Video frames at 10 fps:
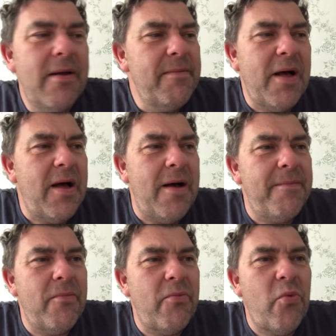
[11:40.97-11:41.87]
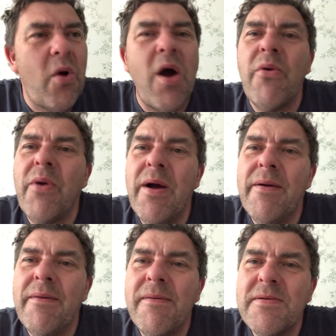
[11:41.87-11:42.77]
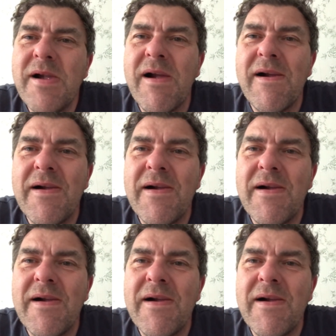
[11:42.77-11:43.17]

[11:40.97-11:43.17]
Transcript: But, whoa, yeah.